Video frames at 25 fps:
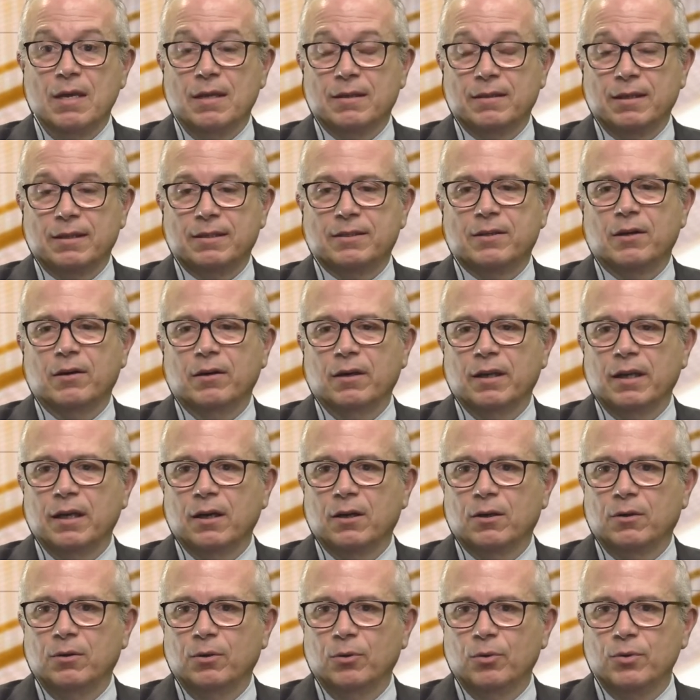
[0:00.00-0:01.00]
That certainly
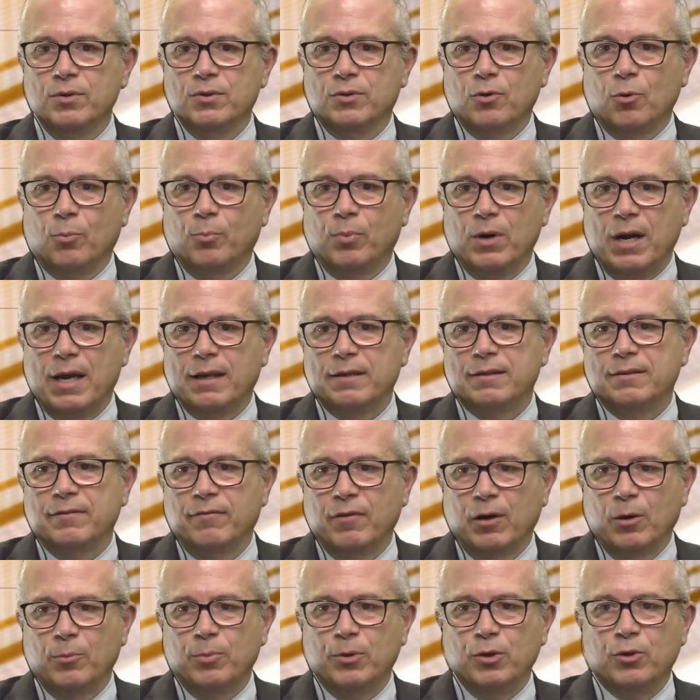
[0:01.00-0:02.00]
includes your brand,
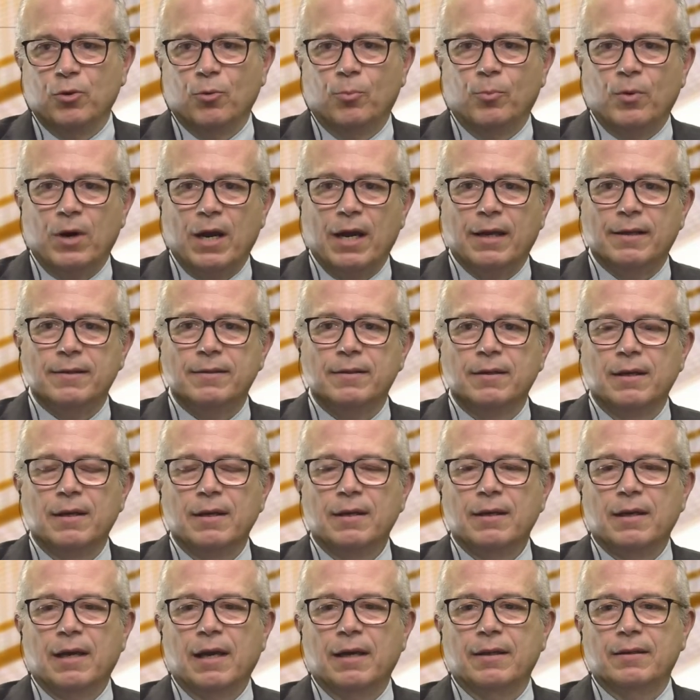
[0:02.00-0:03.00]
developing your brand
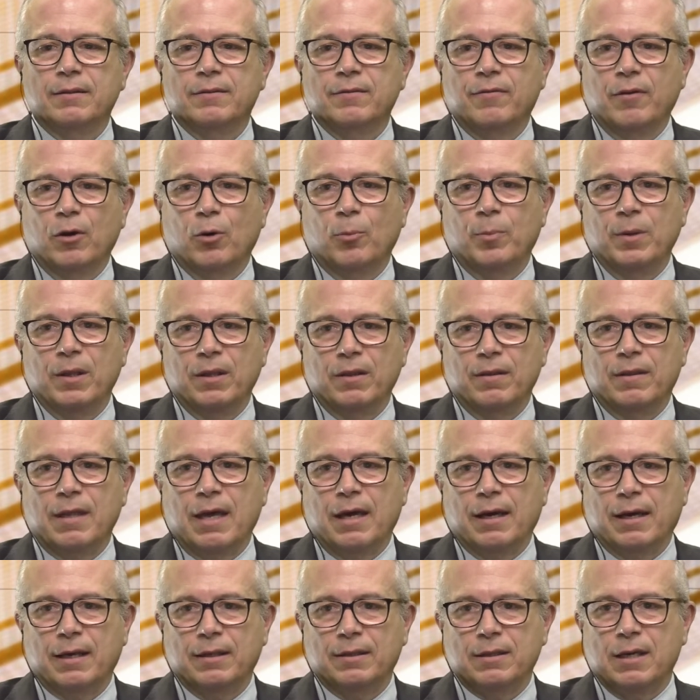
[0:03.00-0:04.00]
and developing
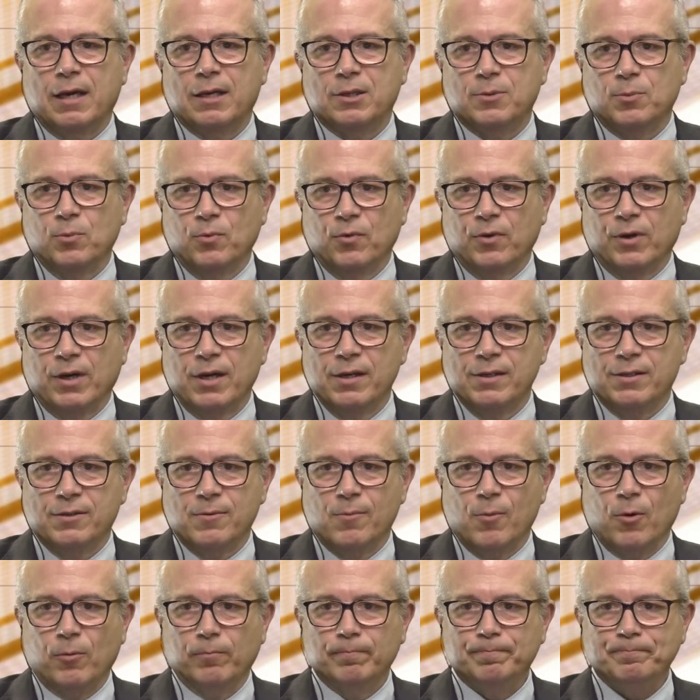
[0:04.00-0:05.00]
that attachment with the
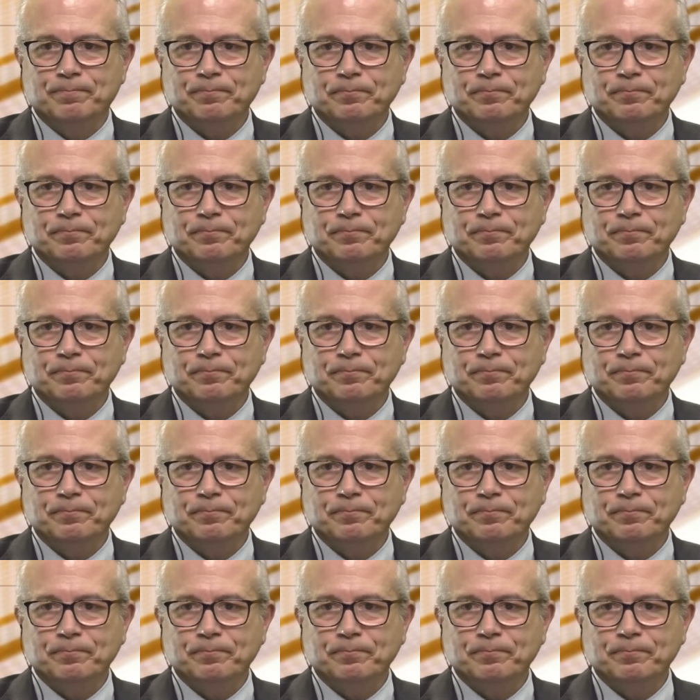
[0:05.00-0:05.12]
customer.